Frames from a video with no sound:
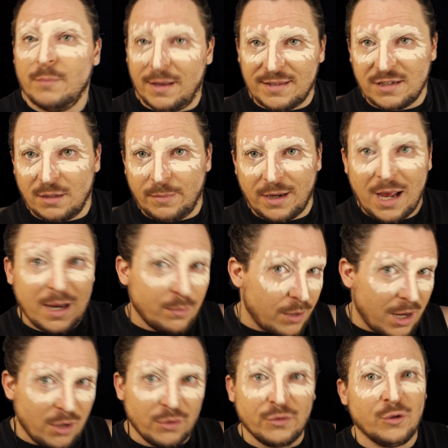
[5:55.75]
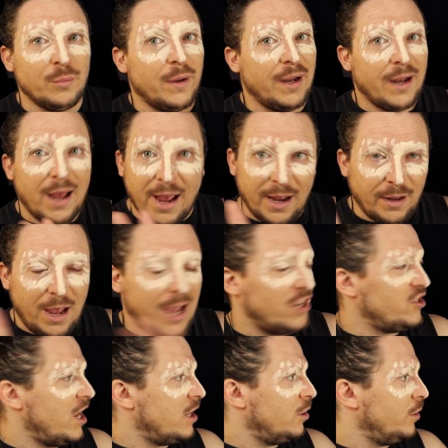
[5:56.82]
messed up my eyebrows or my
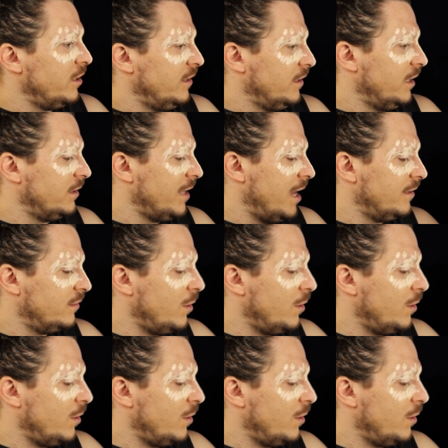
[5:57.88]
eyeshadow or anything like that.